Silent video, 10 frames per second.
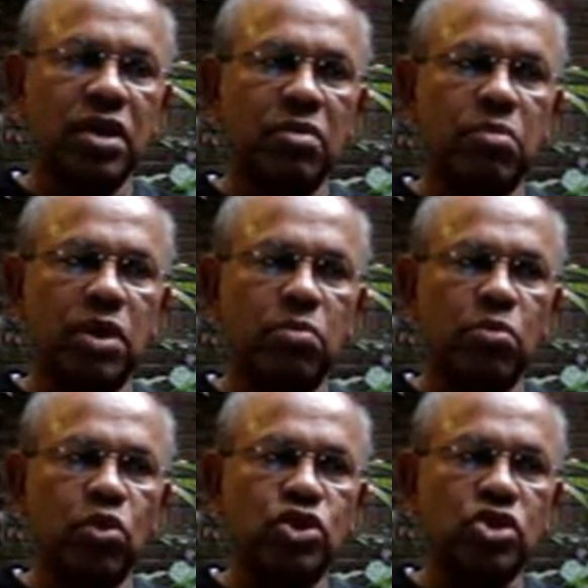but
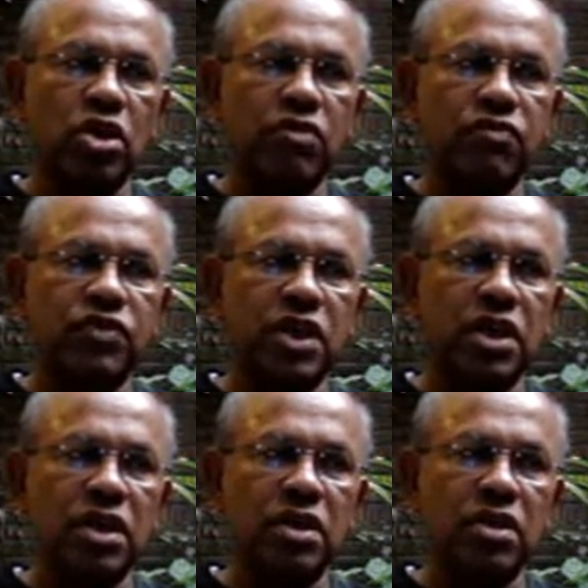most of
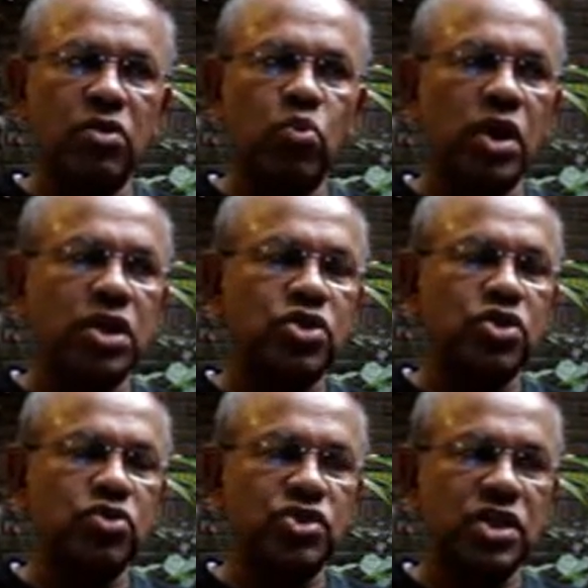the works
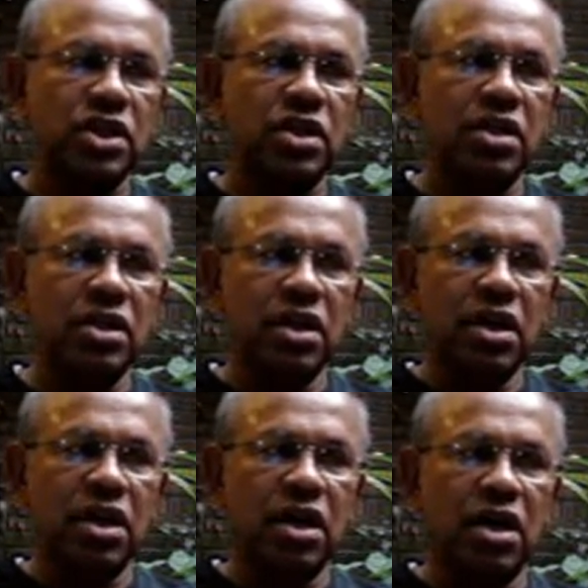you see
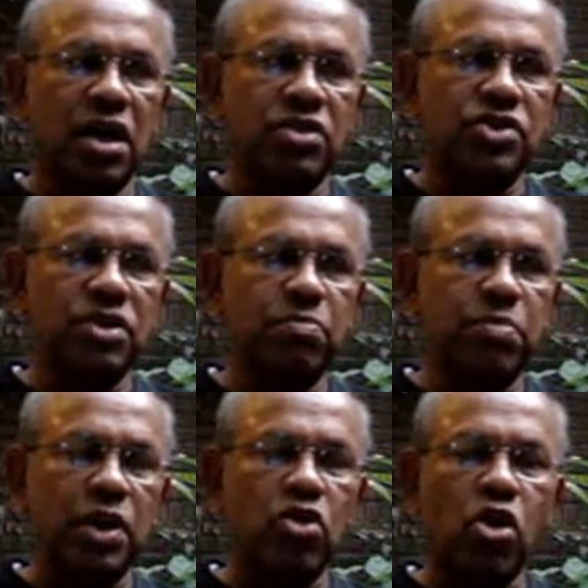are simple
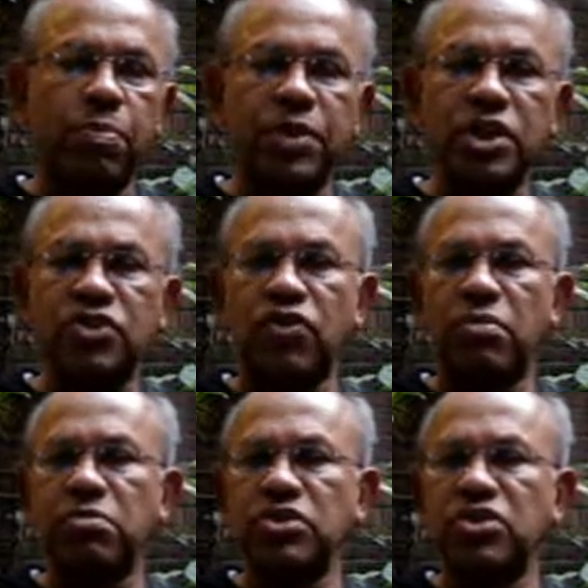copies
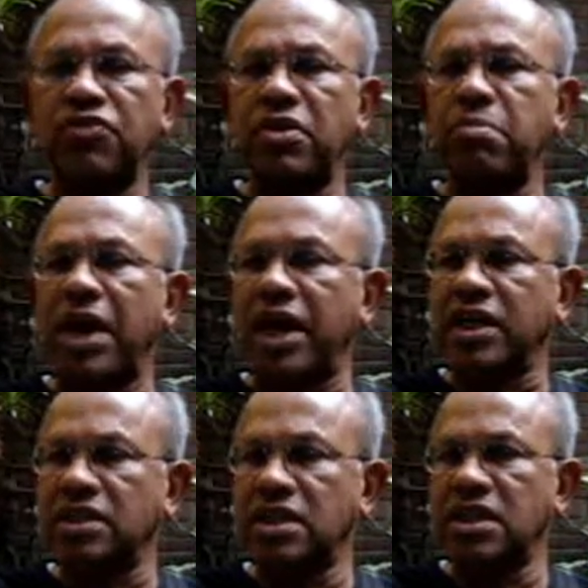from different
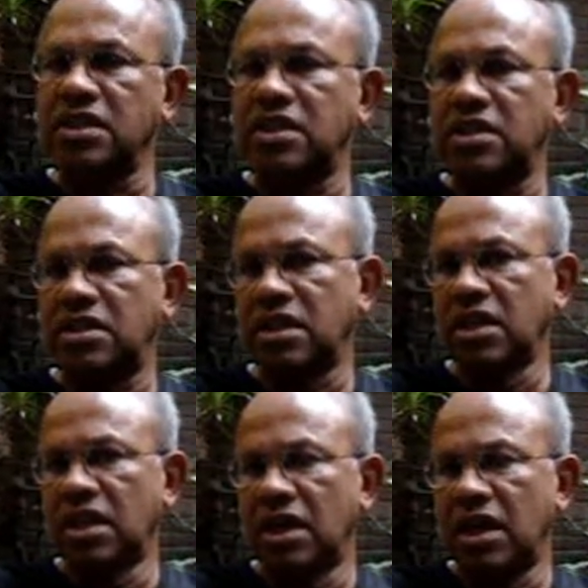magazines,
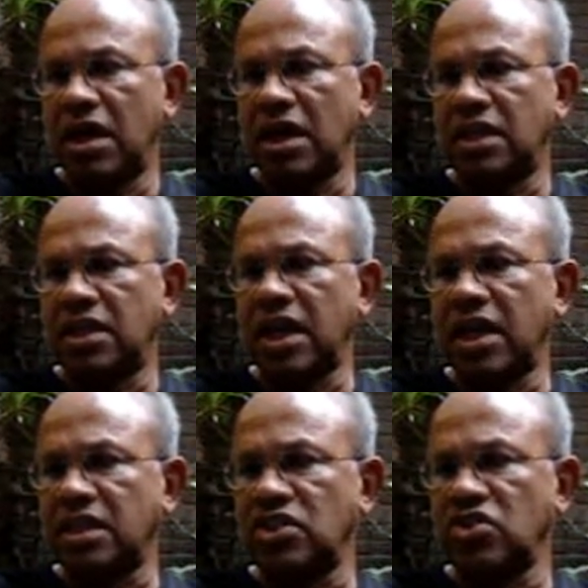and that
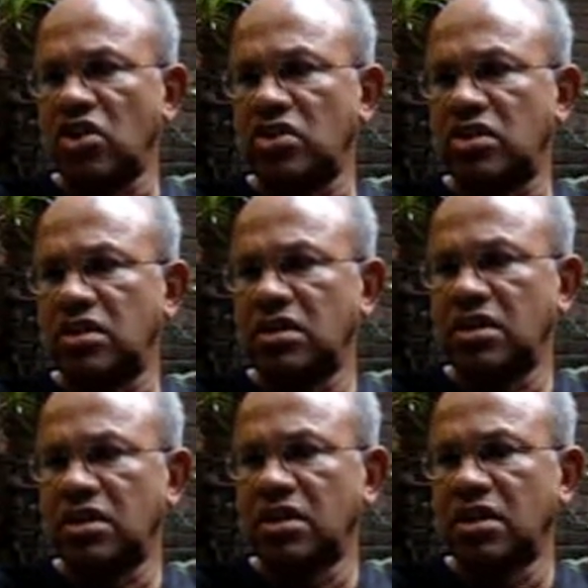is not,
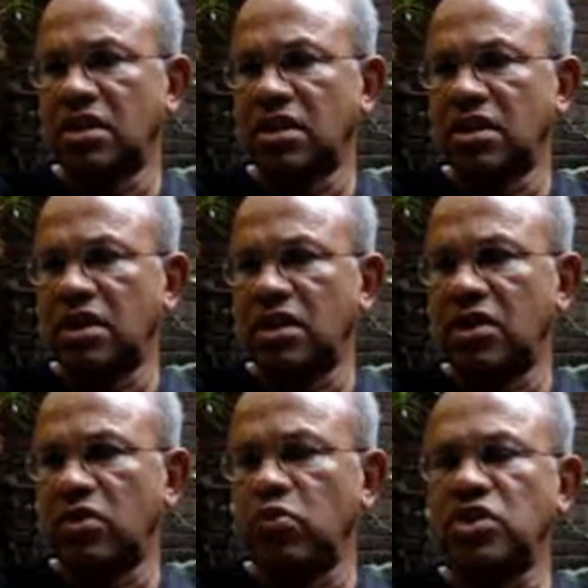
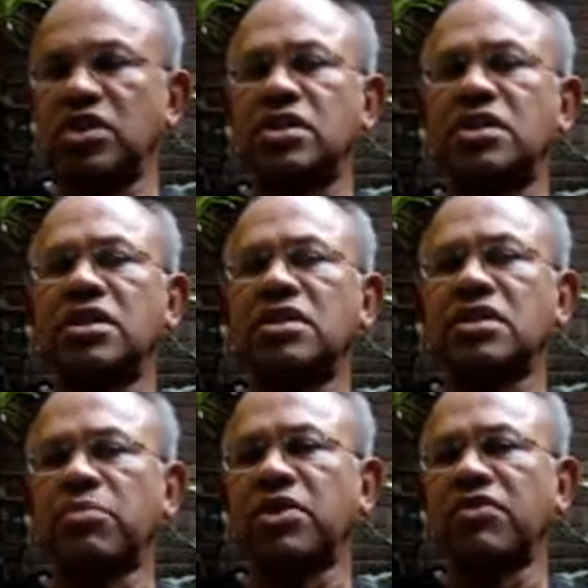which is
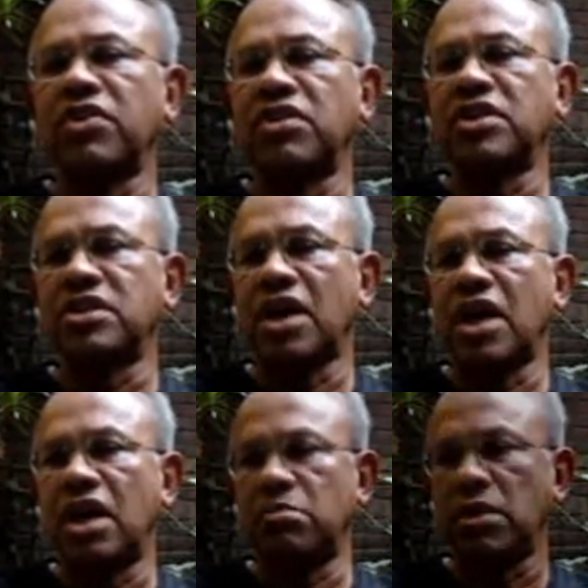something very
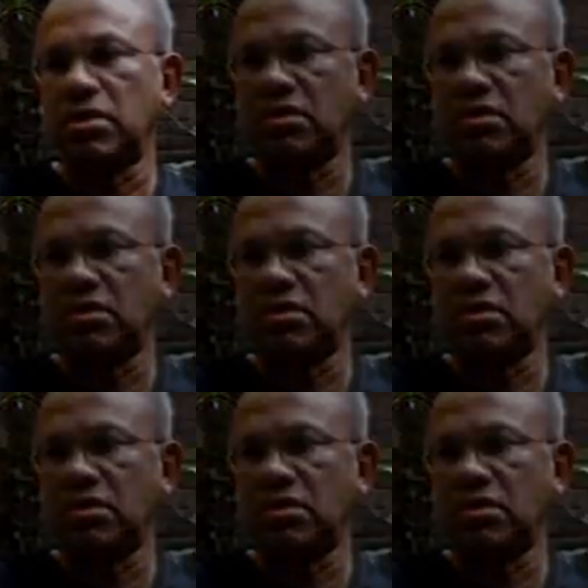desirable.